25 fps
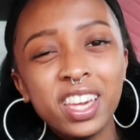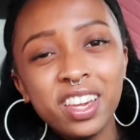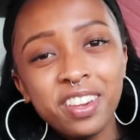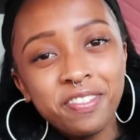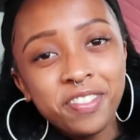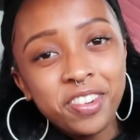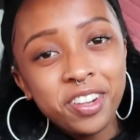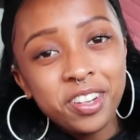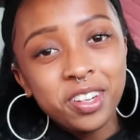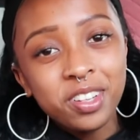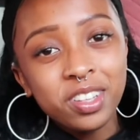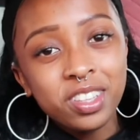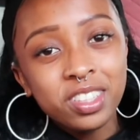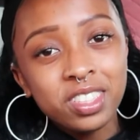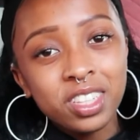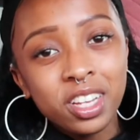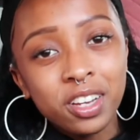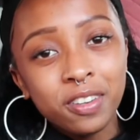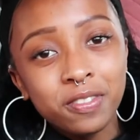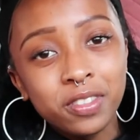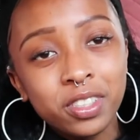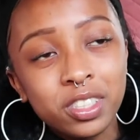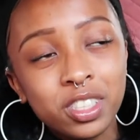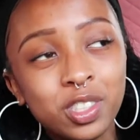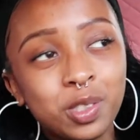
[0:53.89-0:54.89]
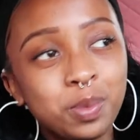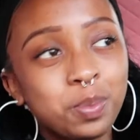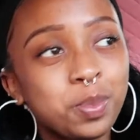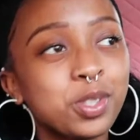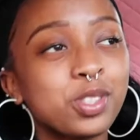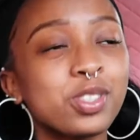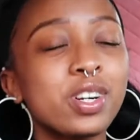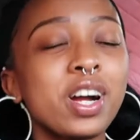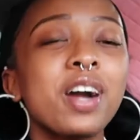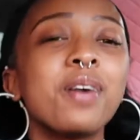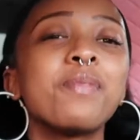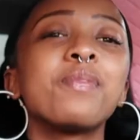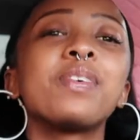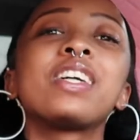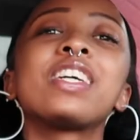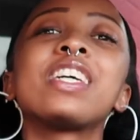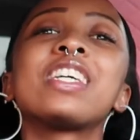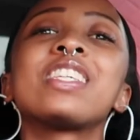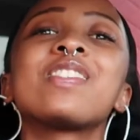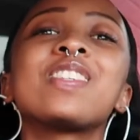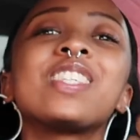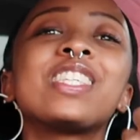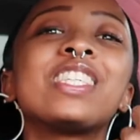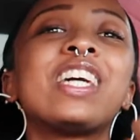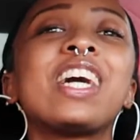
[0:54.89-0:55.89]
If you're new, then definitely subscribe
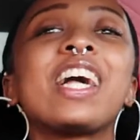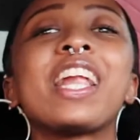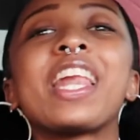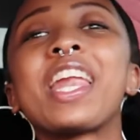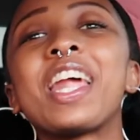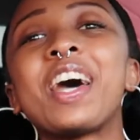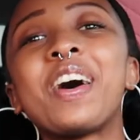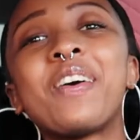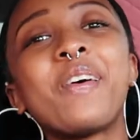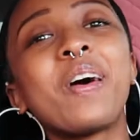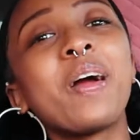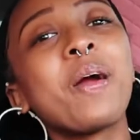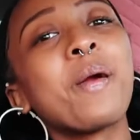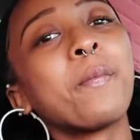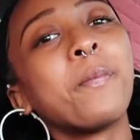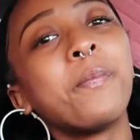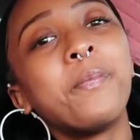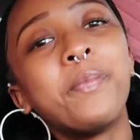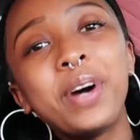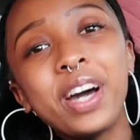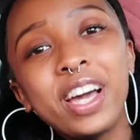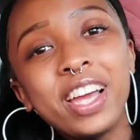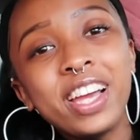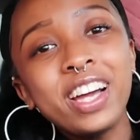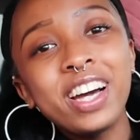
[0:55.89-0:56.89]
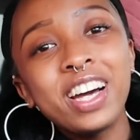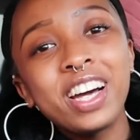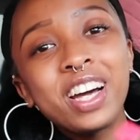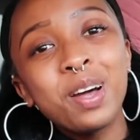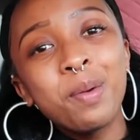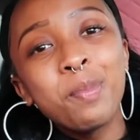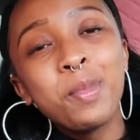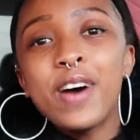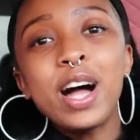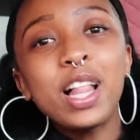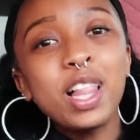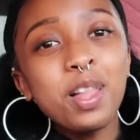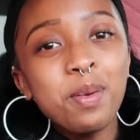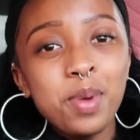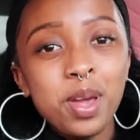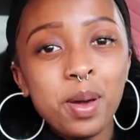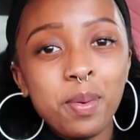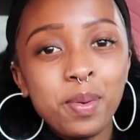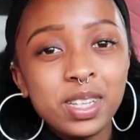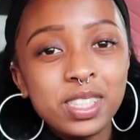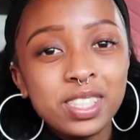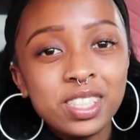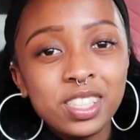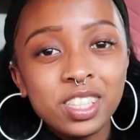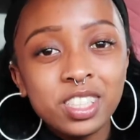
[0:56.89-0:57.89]
because we going nowhere but up. Follow me on
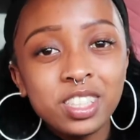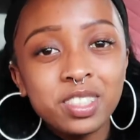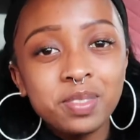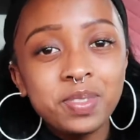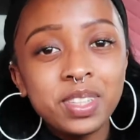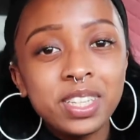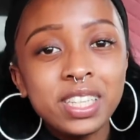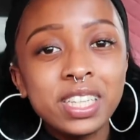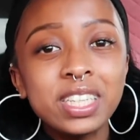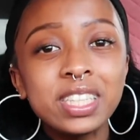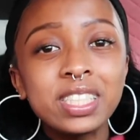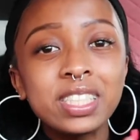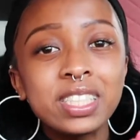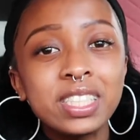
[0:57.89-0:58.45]
my social medias.